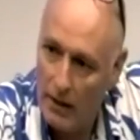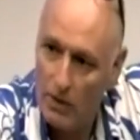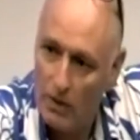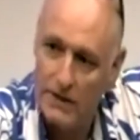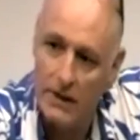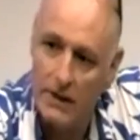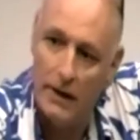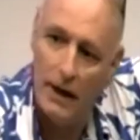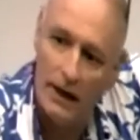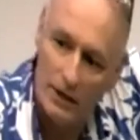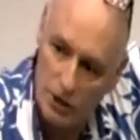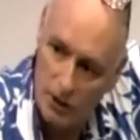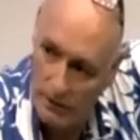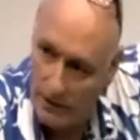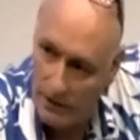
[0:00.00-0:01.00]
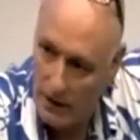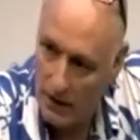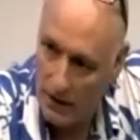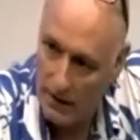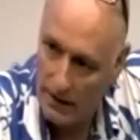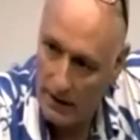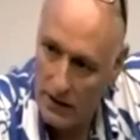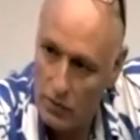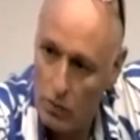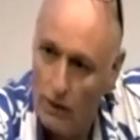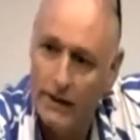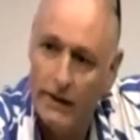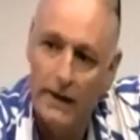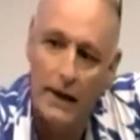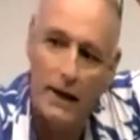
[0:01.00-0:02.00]
What's the nature of the contacts? What
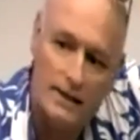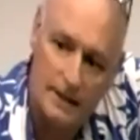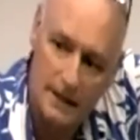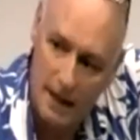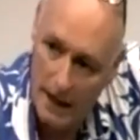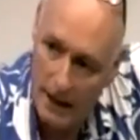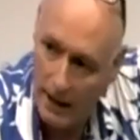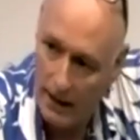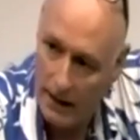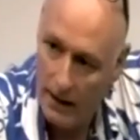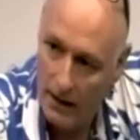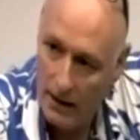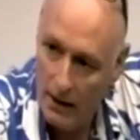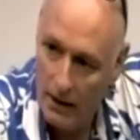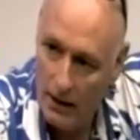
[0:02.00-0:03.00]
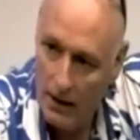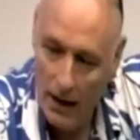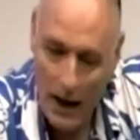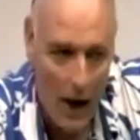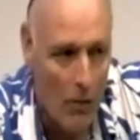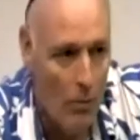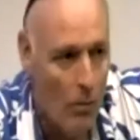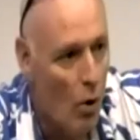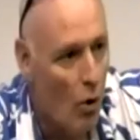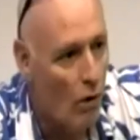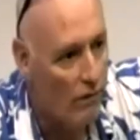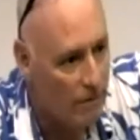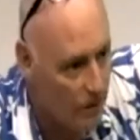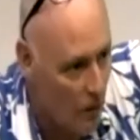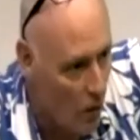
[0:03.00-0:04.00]
did they say? How more
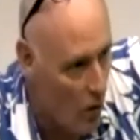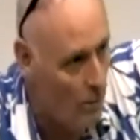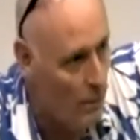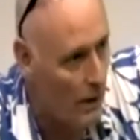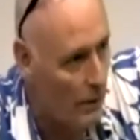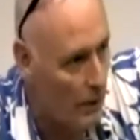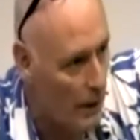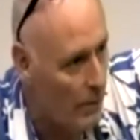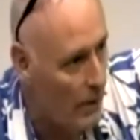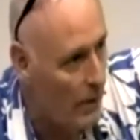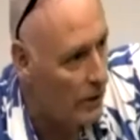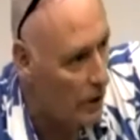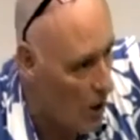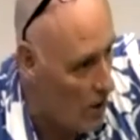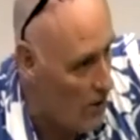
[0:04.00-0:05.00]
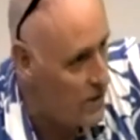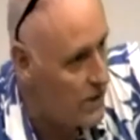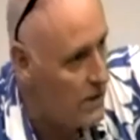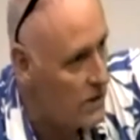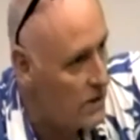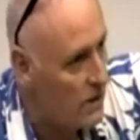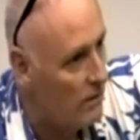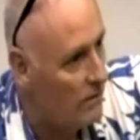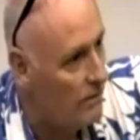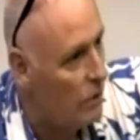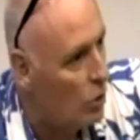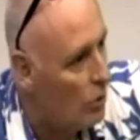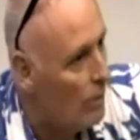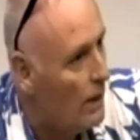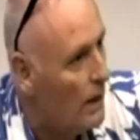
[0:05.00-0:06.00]
informed are we about the consciousness of
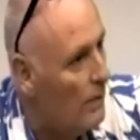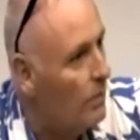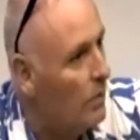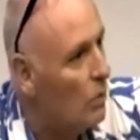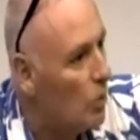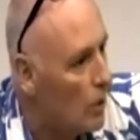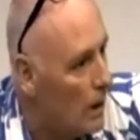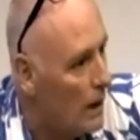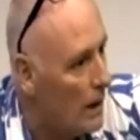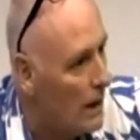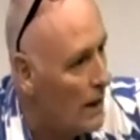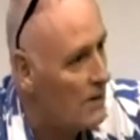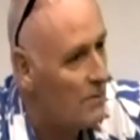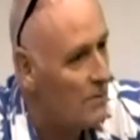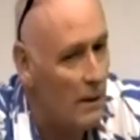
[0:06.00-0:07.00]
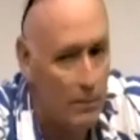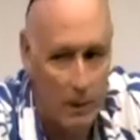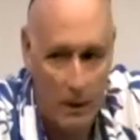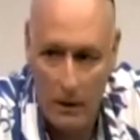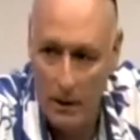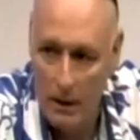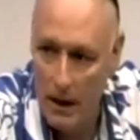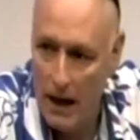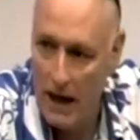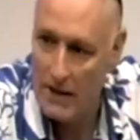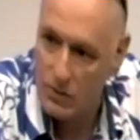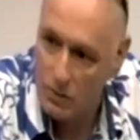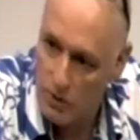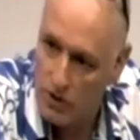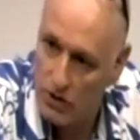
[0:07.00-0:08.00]
young people, working class people, as
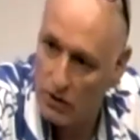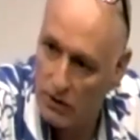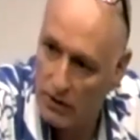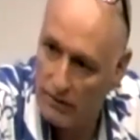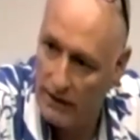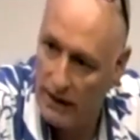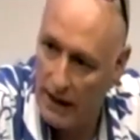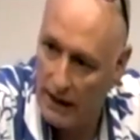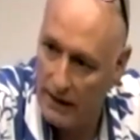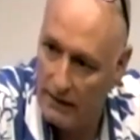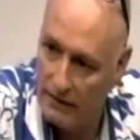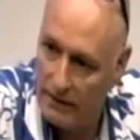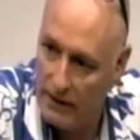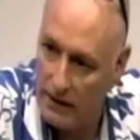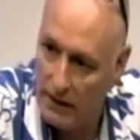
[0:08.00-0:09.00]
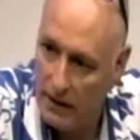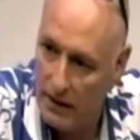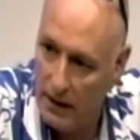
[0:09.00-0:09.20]
a result of the activity?